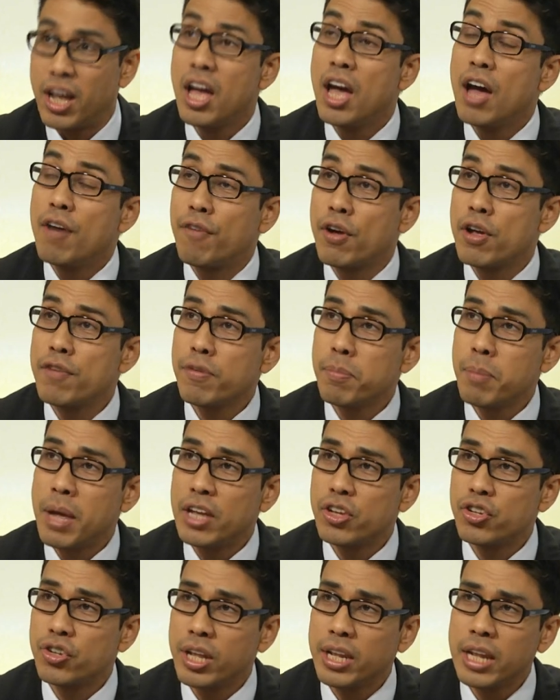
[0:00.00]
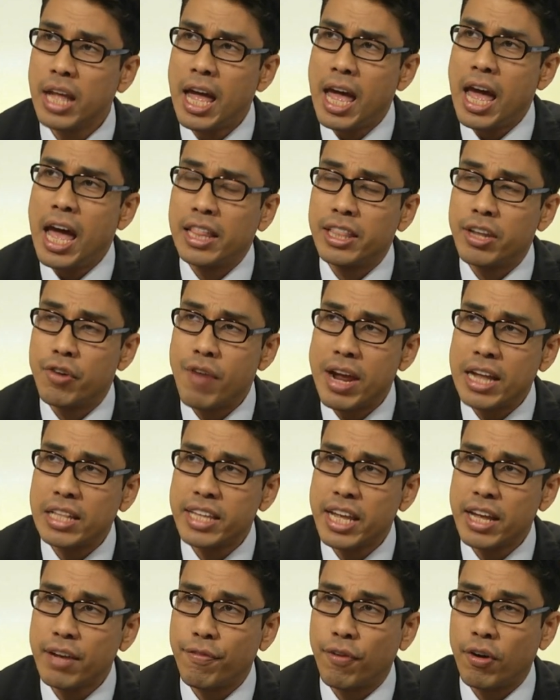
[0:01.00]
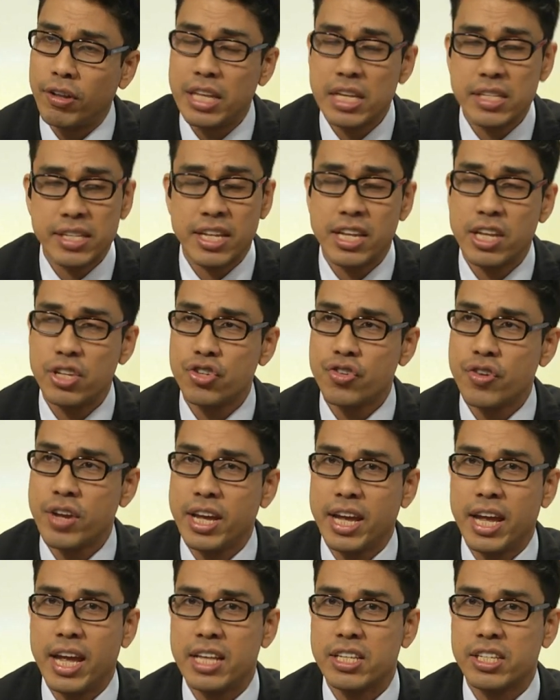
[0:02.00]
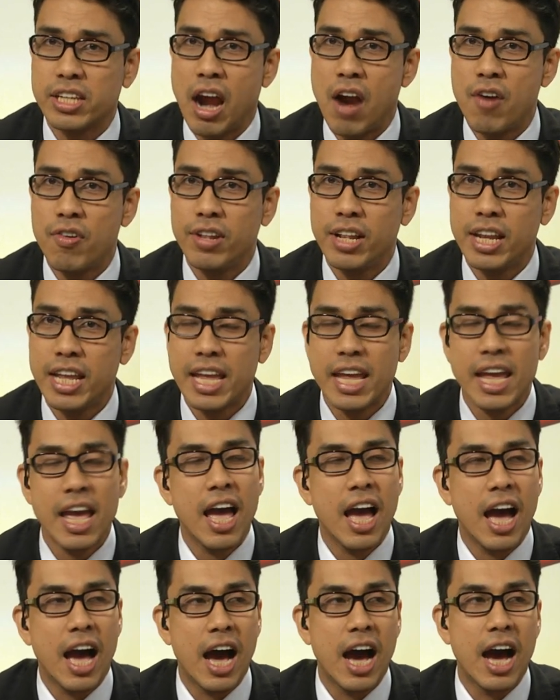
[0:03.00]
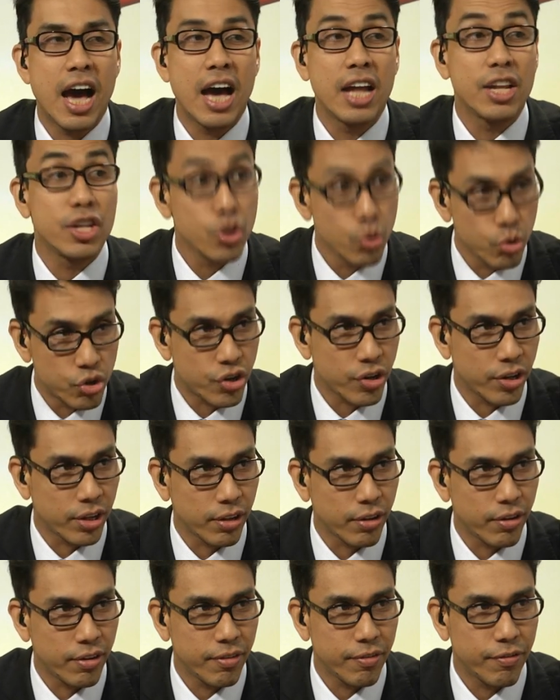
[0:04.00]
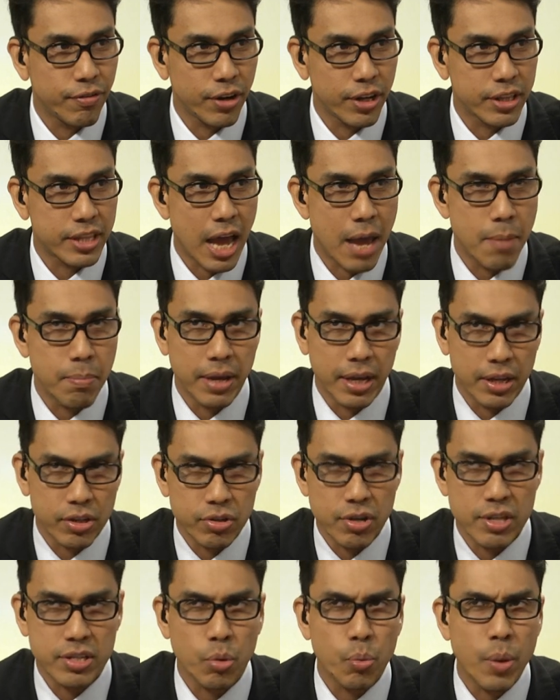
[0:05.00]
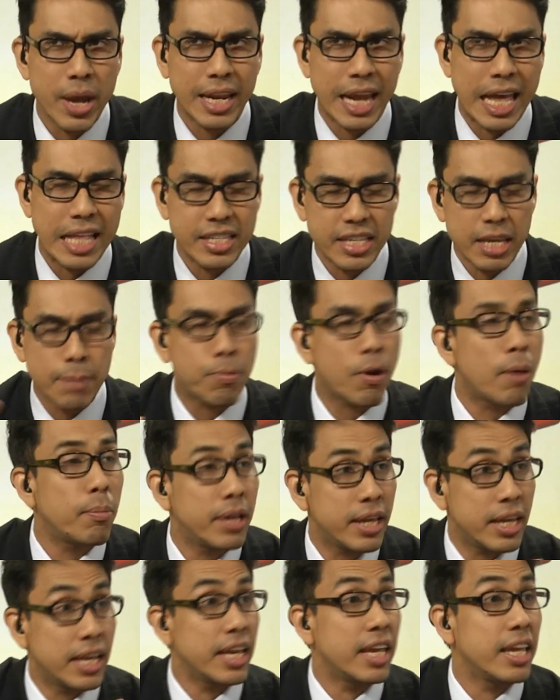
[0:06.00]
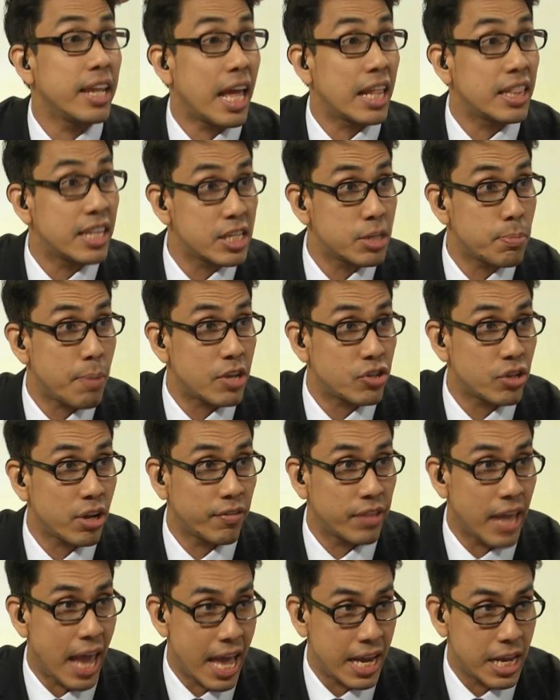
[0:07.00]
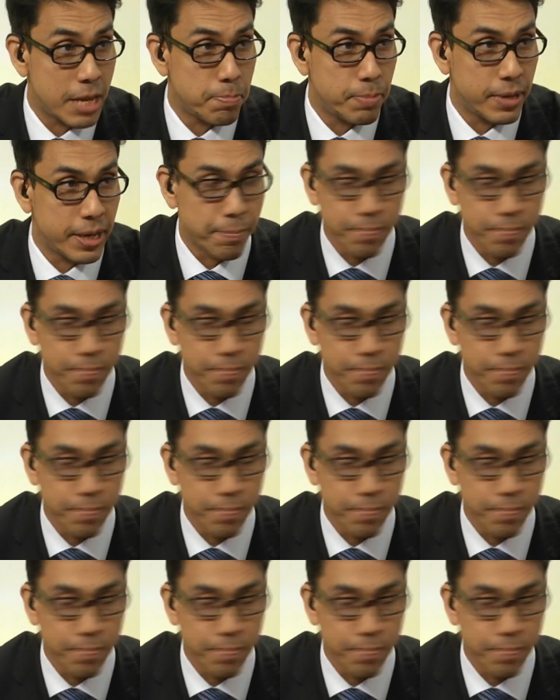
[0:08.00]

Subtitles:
For information, the rating for this industry is currently neutral for the time being. So it's a wait and see, probably in anticipation of the NAP.